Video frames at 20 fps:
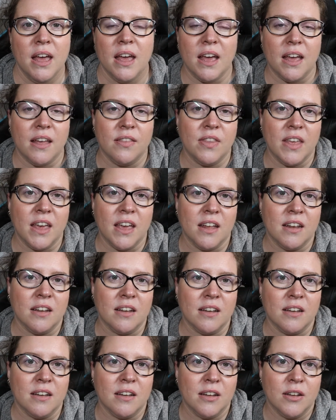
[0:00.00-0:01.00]
and
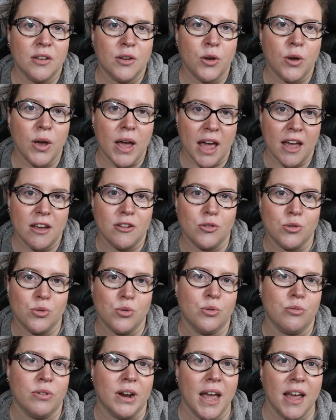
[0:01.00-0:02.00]
then her
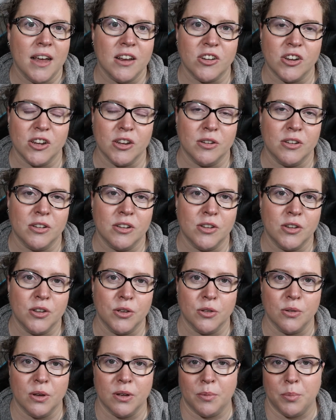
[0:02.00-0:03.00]
actual reaction
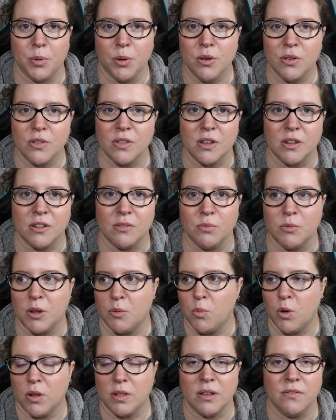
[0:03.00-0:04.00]
to a person
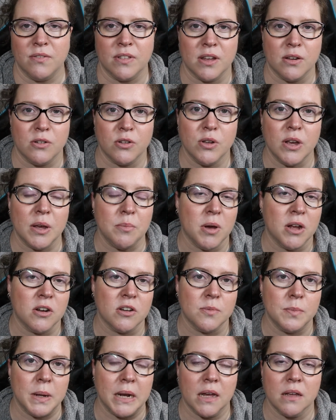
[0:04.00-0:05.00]
and what they were doing might
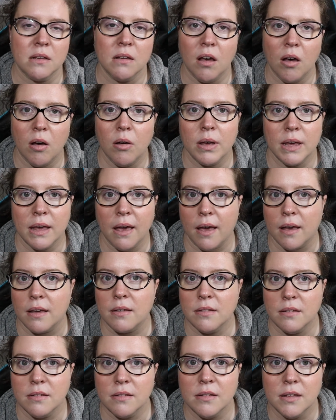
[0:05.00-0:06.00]
just be like oh okay
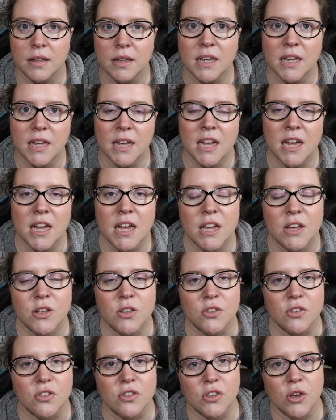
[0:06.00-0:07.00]

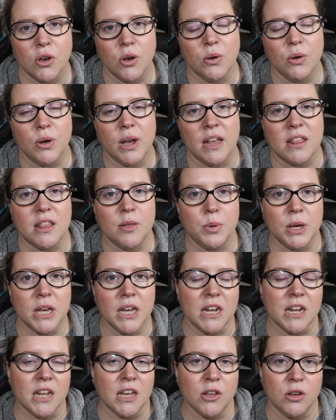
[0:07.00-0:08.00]
so at the
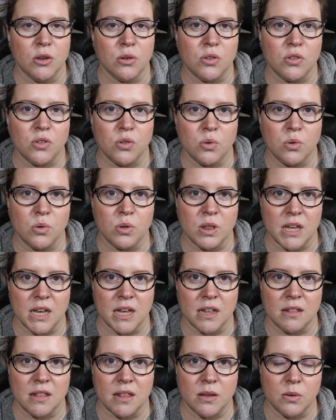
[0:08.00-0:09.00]
beginning you saw
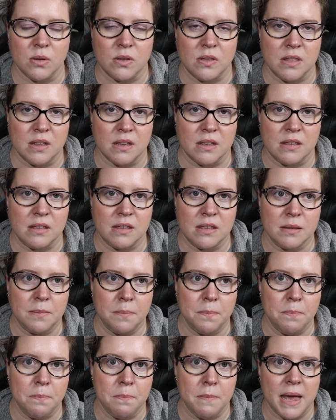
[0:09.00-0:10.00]
that there was this
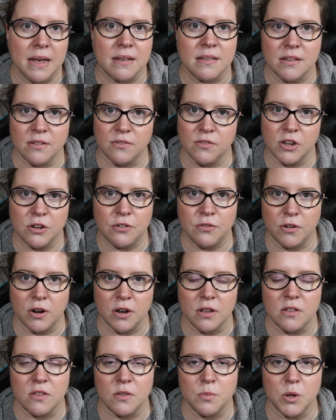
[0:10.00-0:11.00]
massive
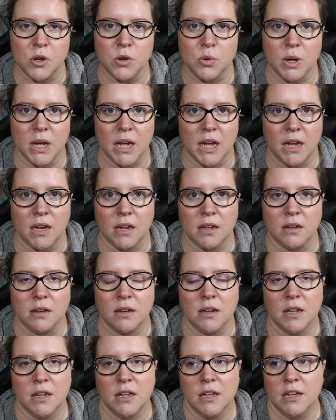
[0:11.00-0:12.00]
difference between
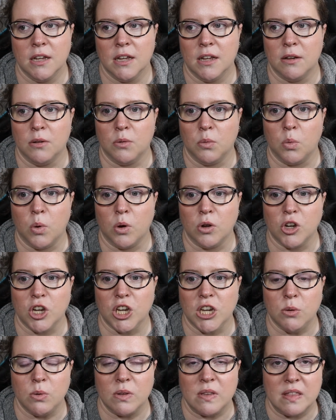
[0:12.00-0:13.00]
what
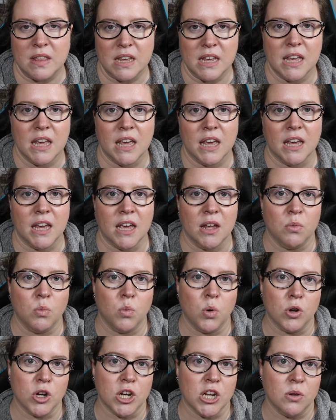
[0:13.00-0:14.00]
she was thinking and
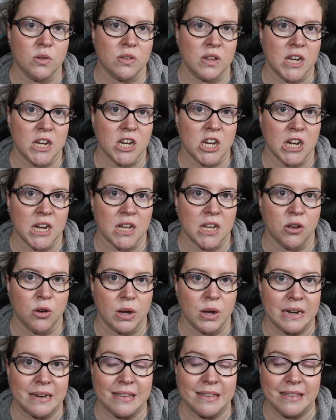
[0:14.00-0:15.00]
what she was actually
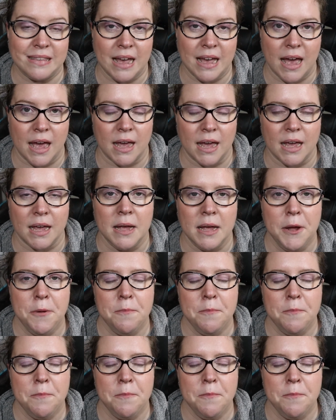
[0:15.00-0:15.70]
going to say